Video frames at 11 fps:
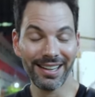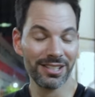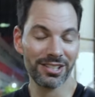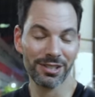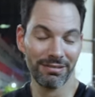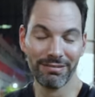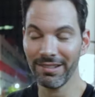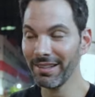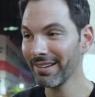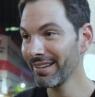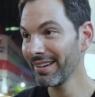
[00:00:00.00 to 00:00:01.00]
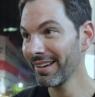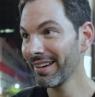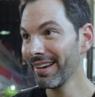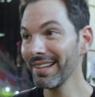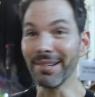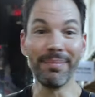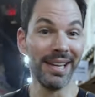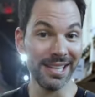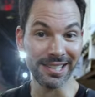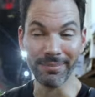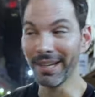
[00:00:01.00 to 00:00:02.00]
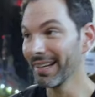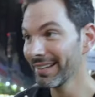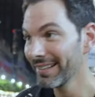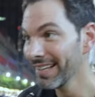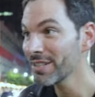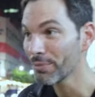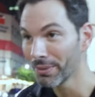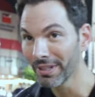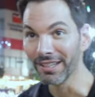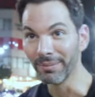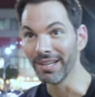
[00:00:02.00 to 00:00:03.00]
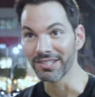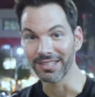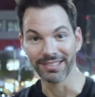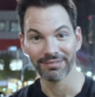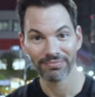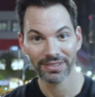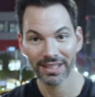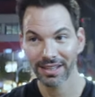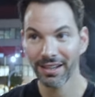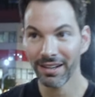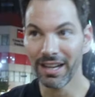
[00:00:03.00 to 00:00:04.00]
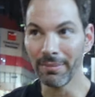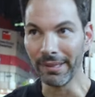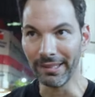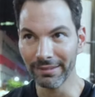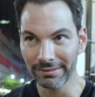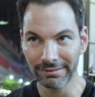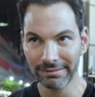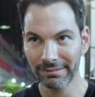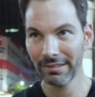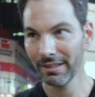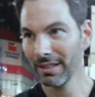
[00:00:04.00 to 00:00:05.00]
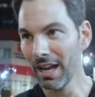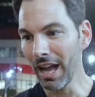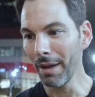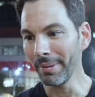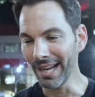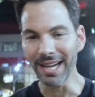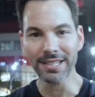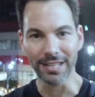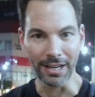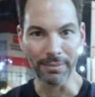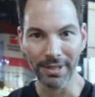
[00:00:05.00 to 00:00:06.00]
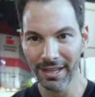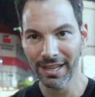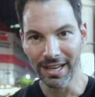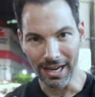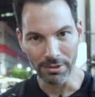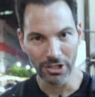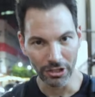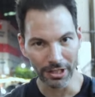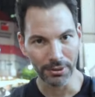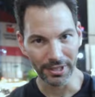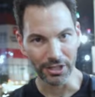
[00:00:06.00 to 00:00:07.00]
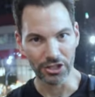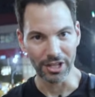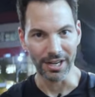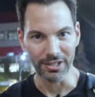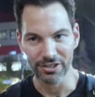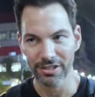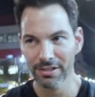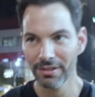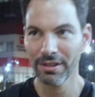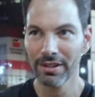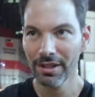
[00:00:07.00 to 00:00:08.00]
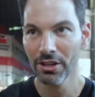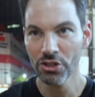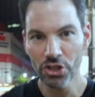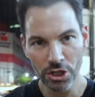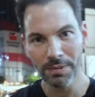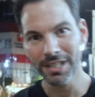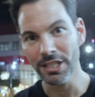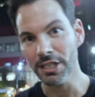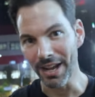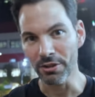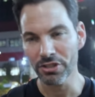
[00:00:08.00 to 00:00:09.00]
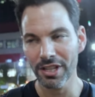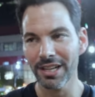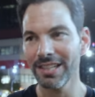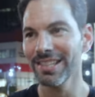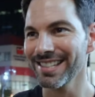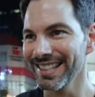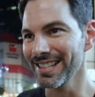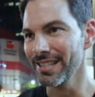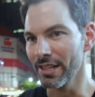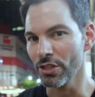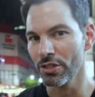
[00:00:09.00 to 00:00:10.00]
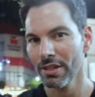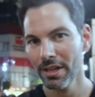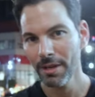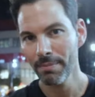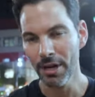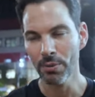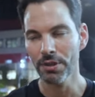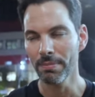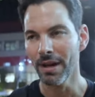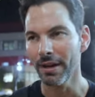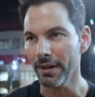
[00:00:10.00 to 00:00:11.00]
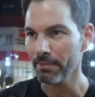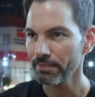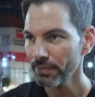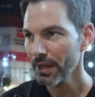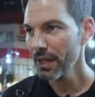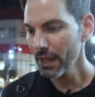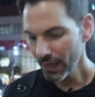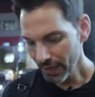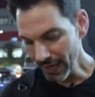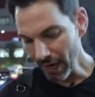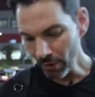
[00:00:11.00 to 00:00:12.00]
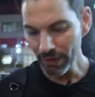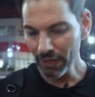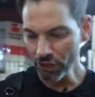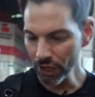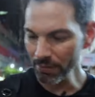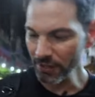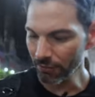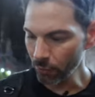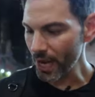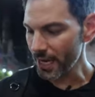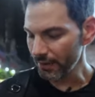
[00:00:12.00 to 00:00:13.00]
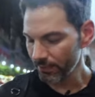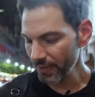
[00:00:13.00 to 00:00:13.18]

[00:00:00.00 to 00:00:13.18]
it's, it's amazing, man. It's really amazing. I mean, I'm in nighttime, I'm still able to get shots just because of how steady this lens is paired with the body. Now, in terms of weight,